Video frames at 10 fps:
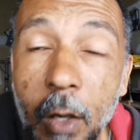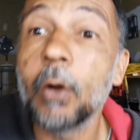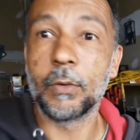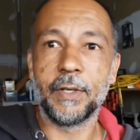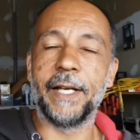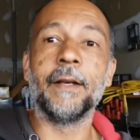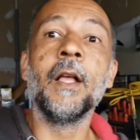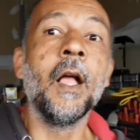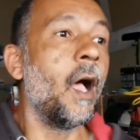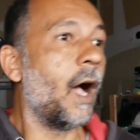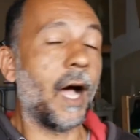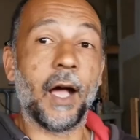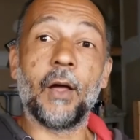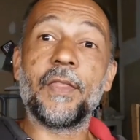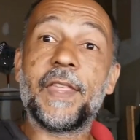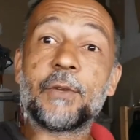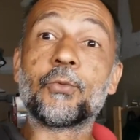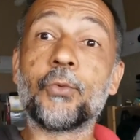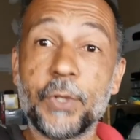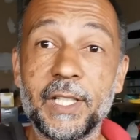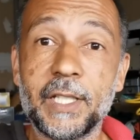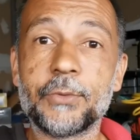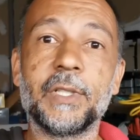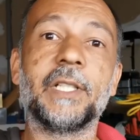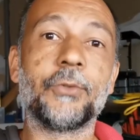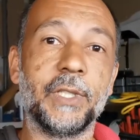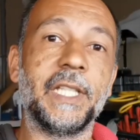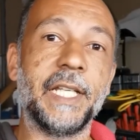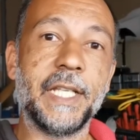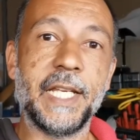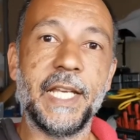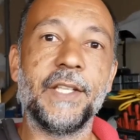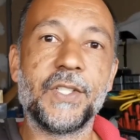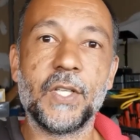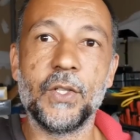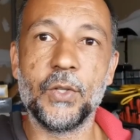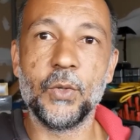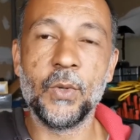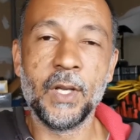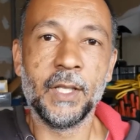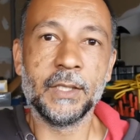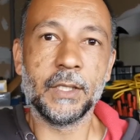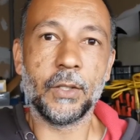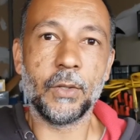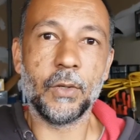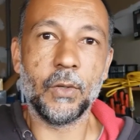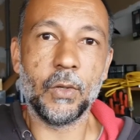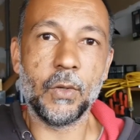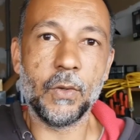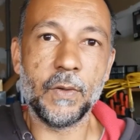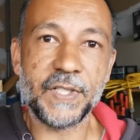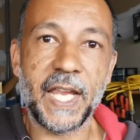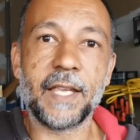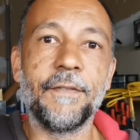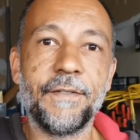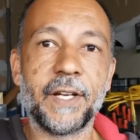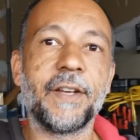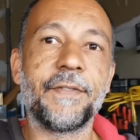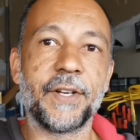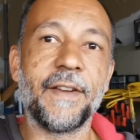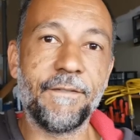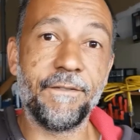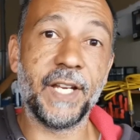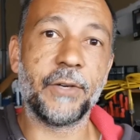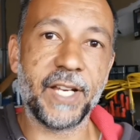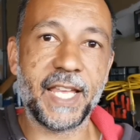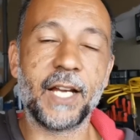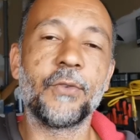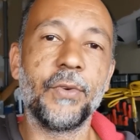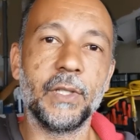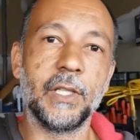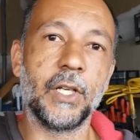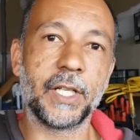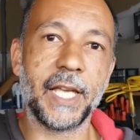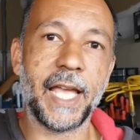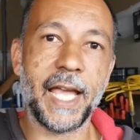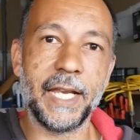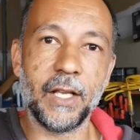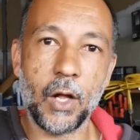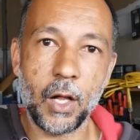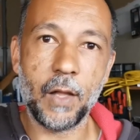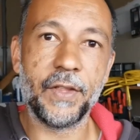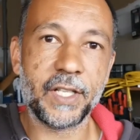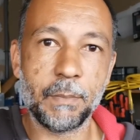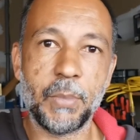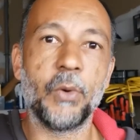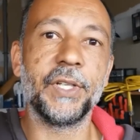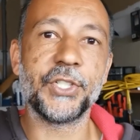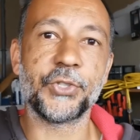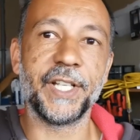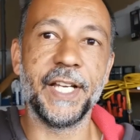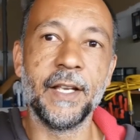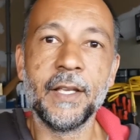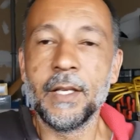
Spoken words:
Oh, right. They really, really, really need to take a very, very, very careful look at all the componentry.